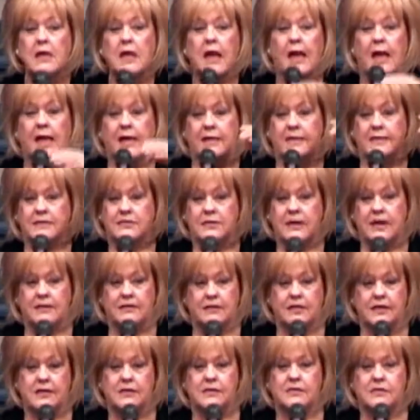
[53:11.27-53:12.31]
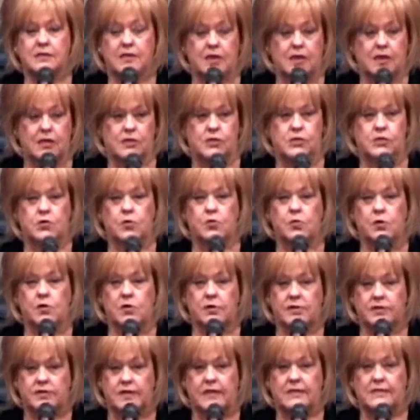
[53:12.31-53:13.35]
And he said, This is your
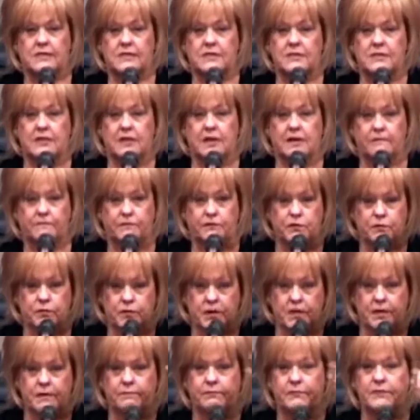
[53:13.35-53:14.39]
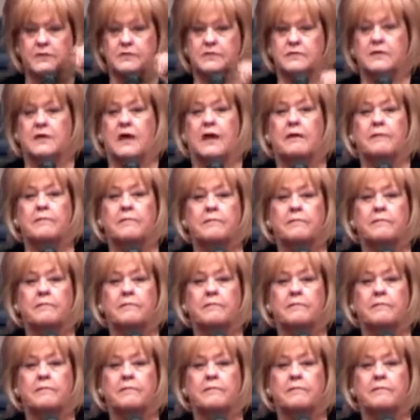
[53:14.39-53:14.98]
destiny if you keep this up.